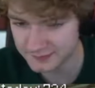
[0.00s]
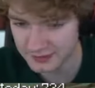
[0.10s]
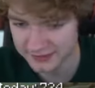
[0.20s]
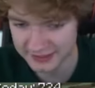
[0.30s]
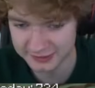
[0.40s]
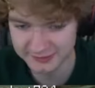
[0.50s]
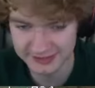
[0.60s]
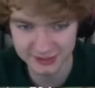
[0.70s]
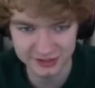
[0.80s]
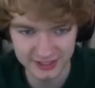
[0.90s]
Thank you,
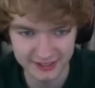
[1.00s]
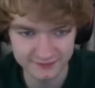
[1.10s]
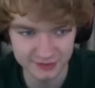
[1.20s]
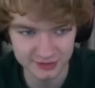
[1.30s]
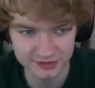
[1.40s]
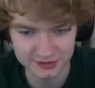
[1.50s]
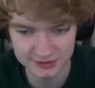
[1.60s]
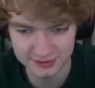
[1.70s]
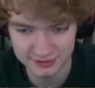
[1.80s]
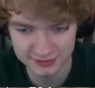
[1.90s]
Media Chat. You just...
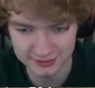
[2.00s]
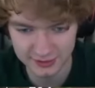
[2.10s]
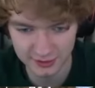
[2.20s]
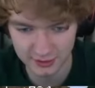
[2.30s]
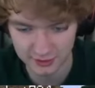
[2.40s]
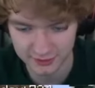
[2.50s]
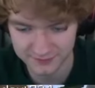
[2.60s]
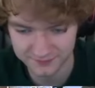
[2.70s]
Oh.